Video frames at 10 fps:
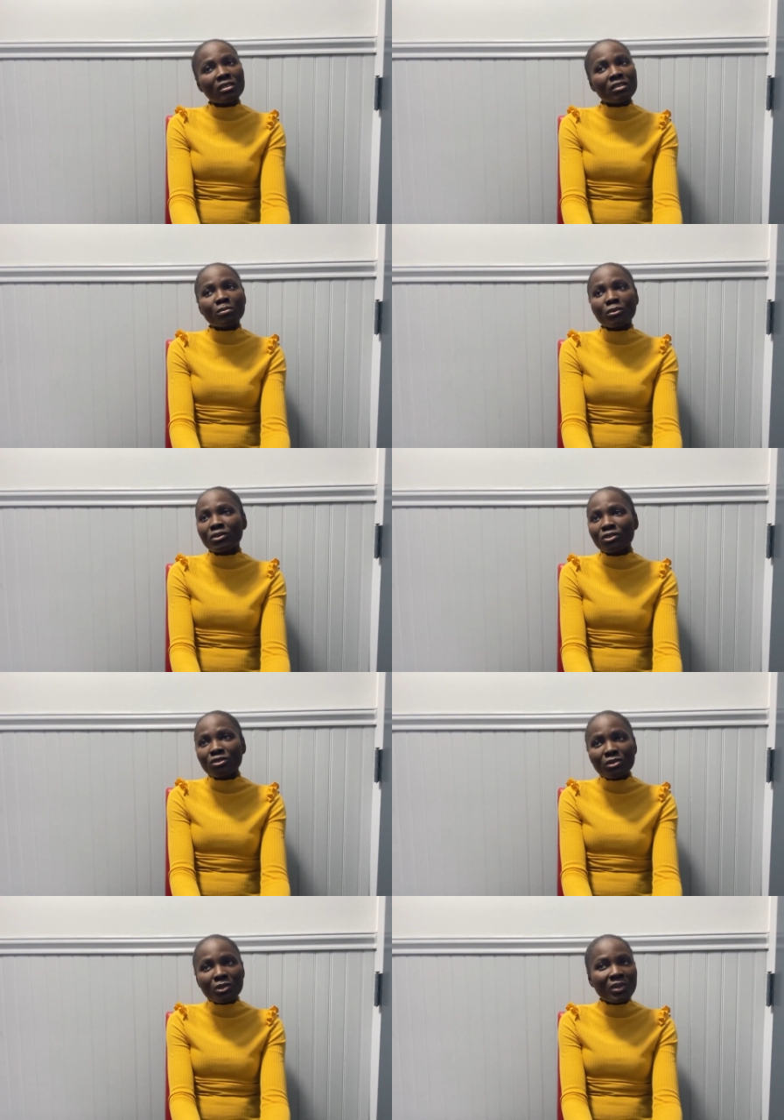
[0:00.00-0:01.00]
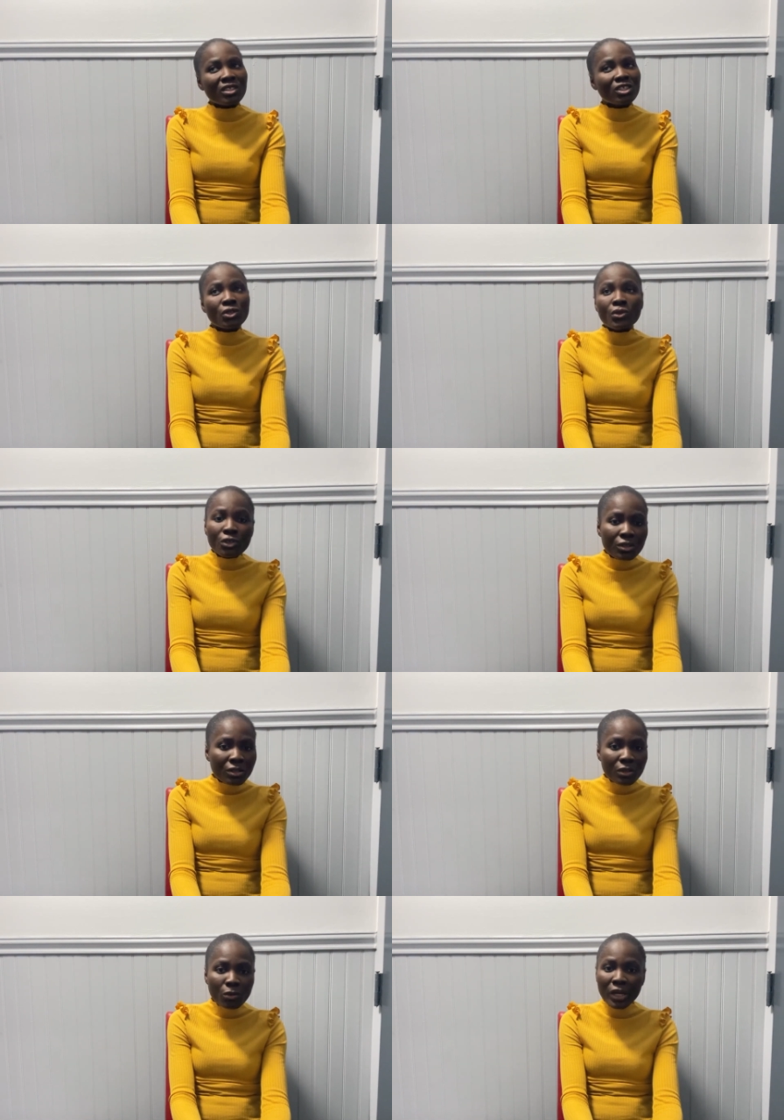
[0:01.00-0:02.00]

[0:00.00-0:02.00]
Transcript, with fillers: these positions were in New York.